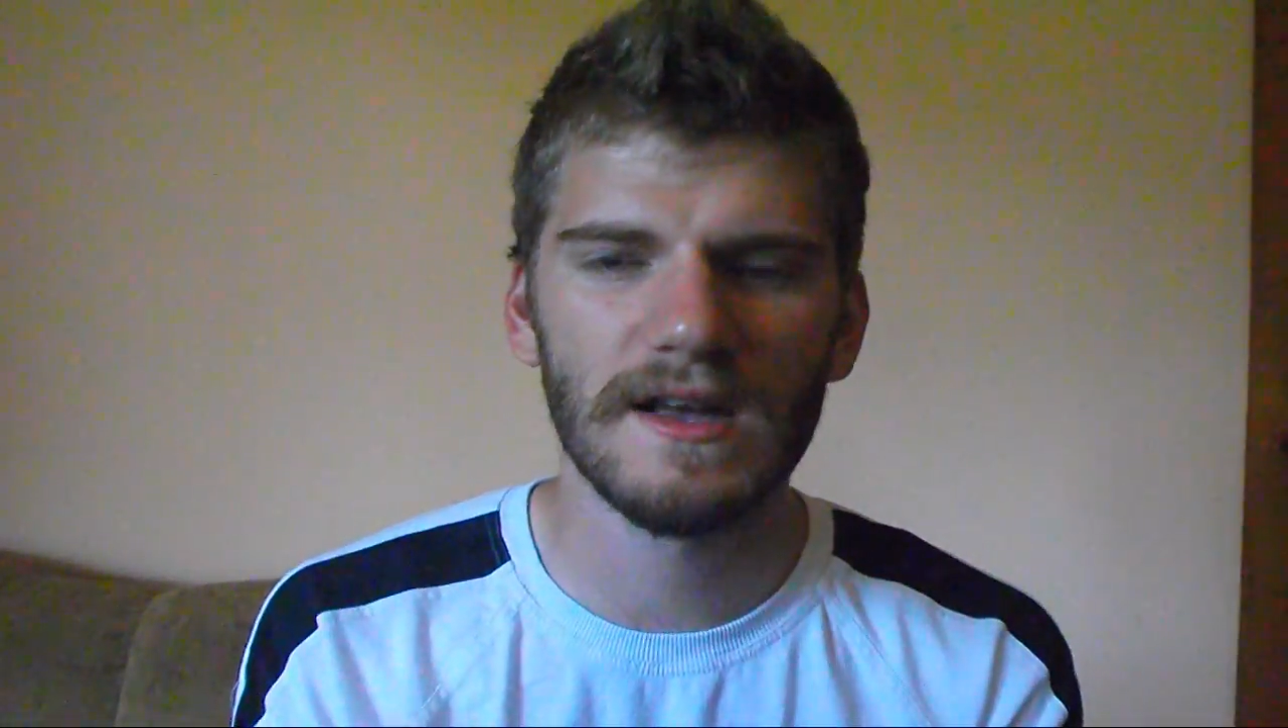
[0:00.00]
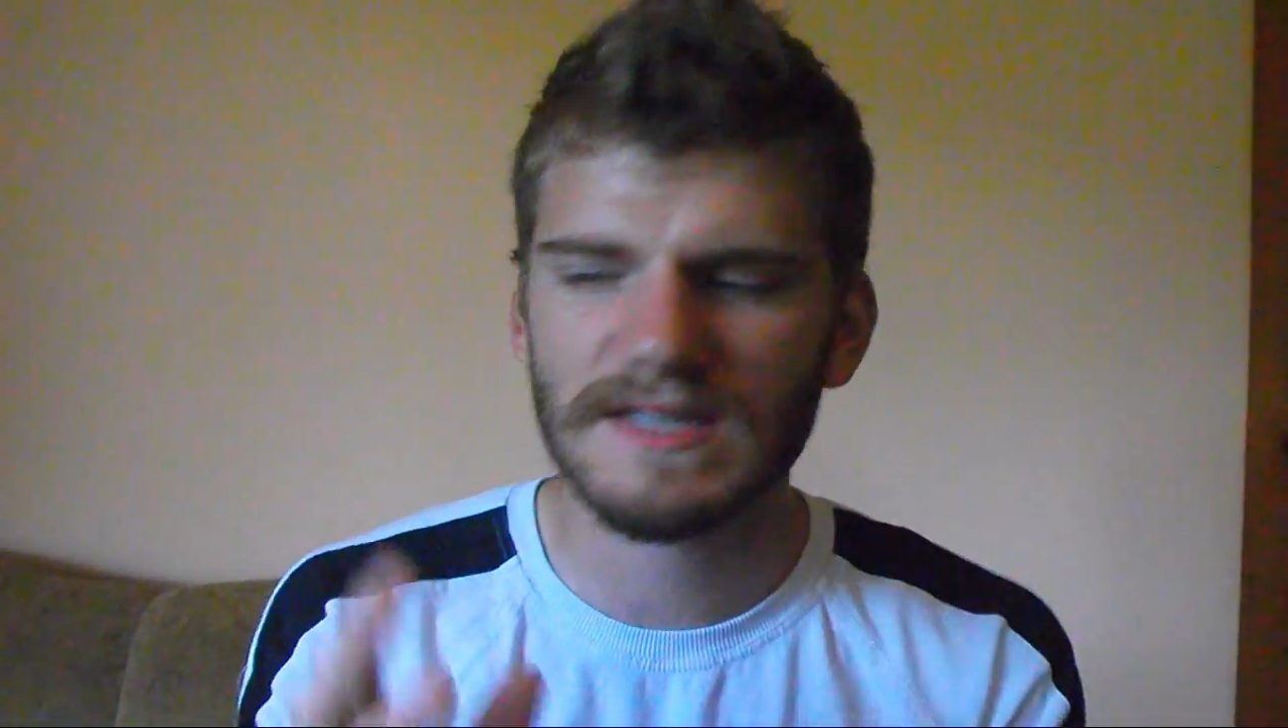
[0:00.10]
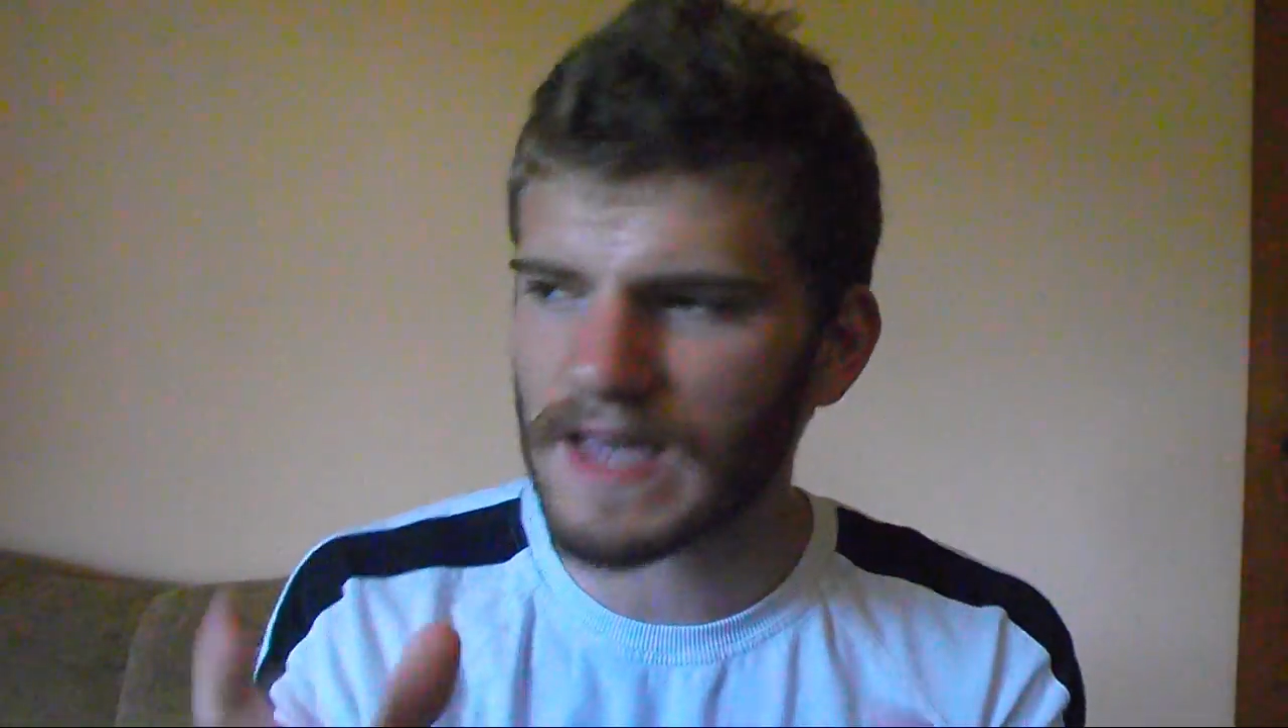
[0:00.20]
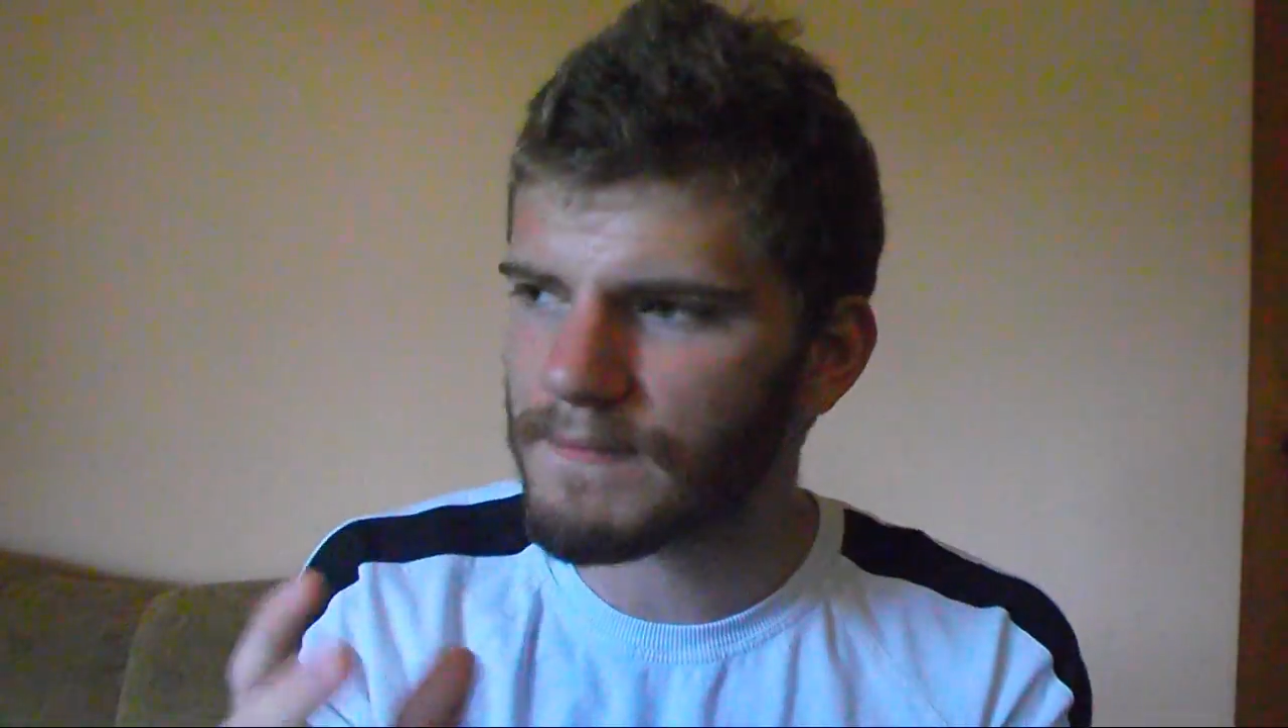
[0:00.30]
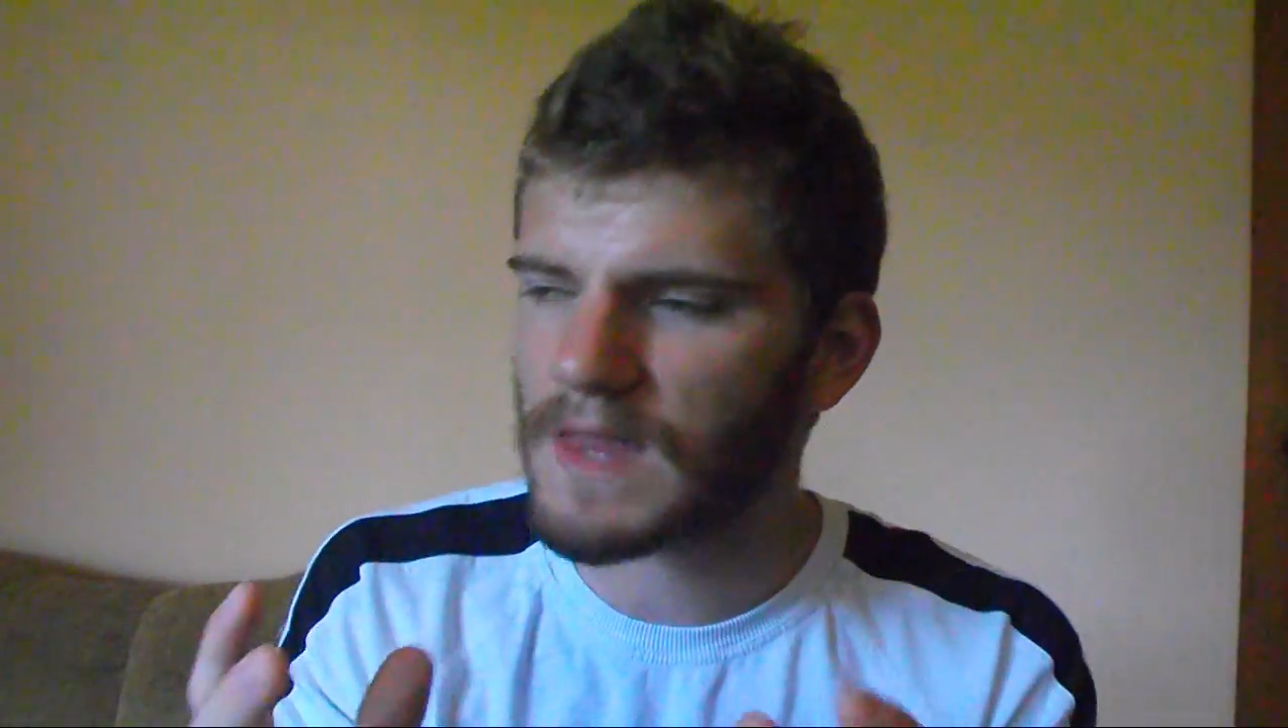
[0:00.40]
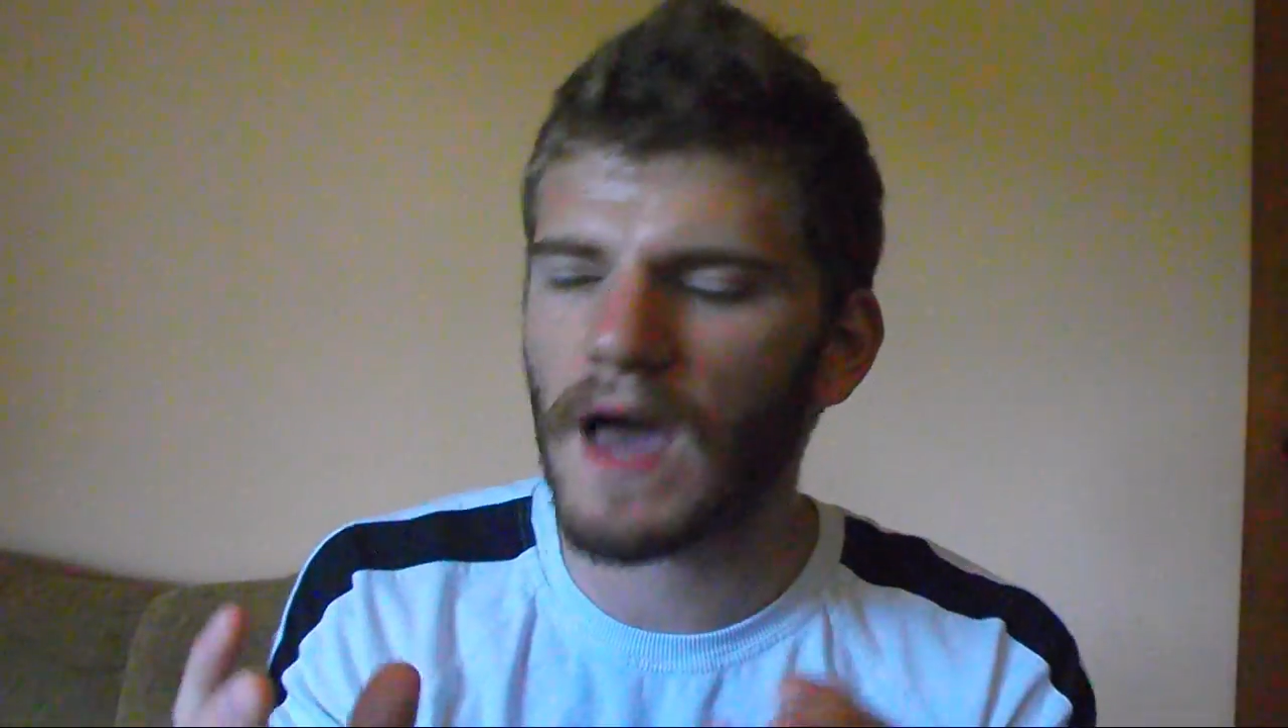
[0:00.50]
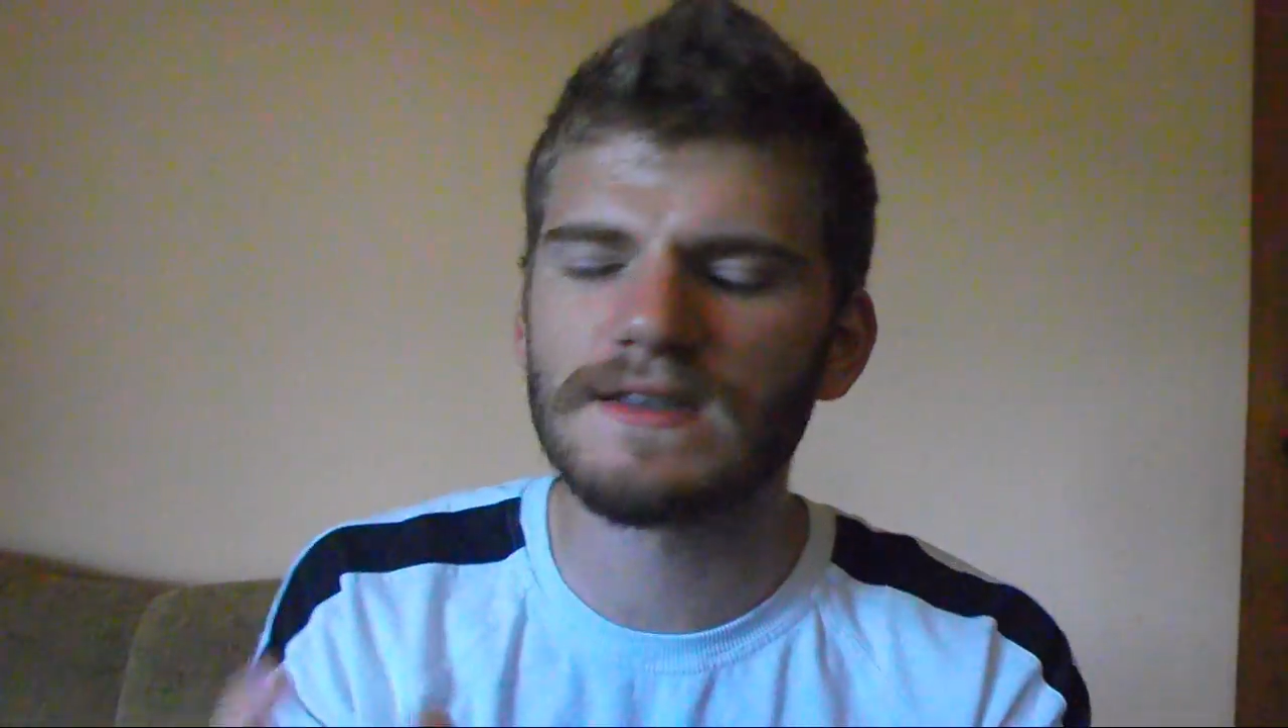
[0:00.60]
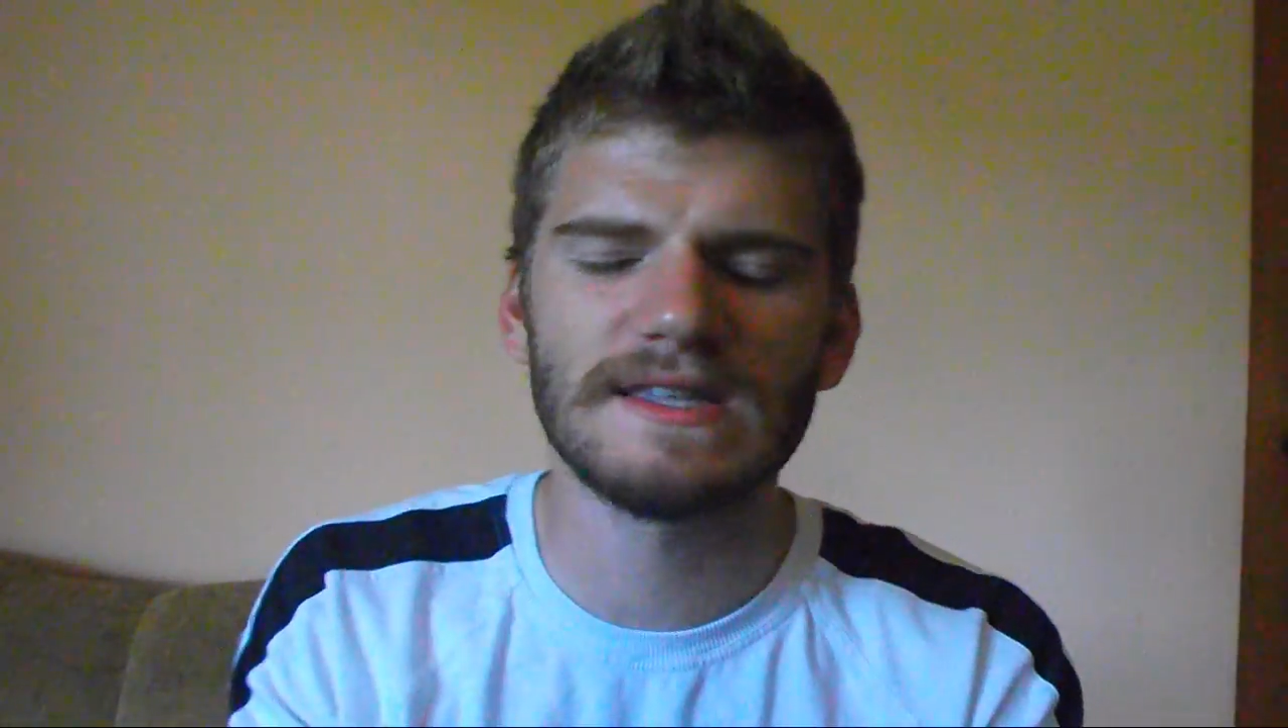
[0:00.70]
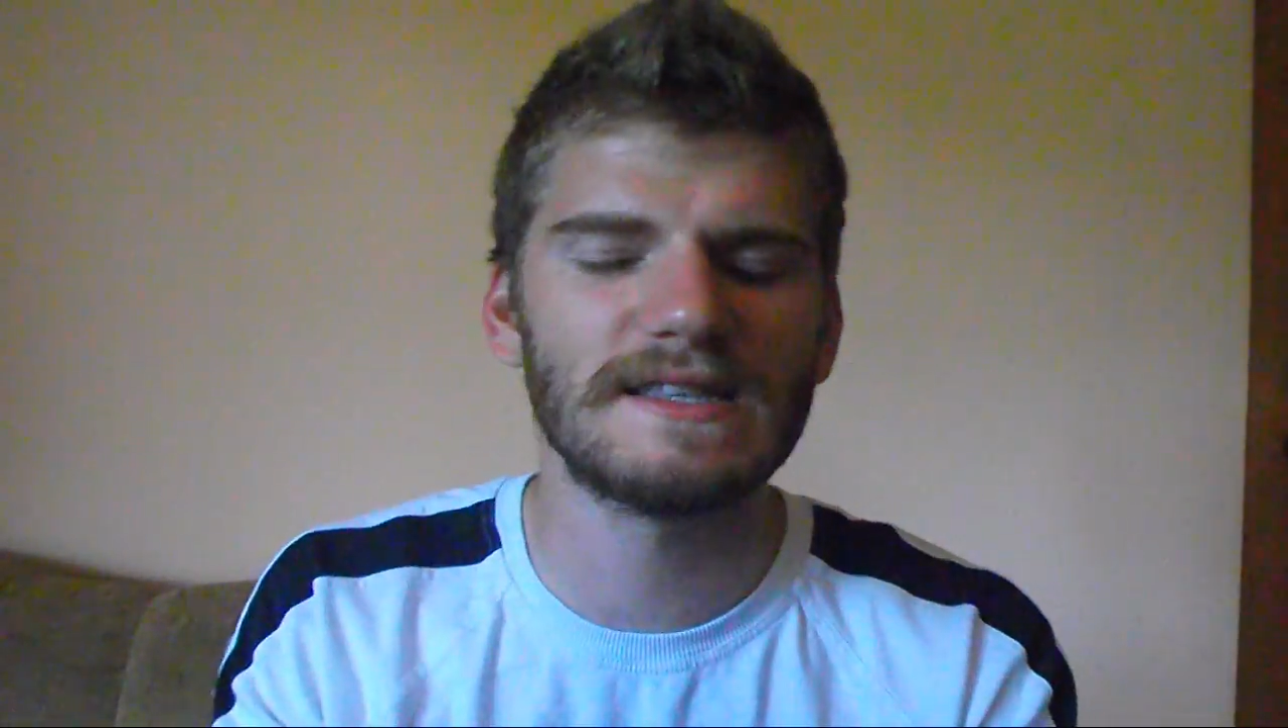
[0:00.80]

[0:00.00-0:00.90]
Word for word: and sometimes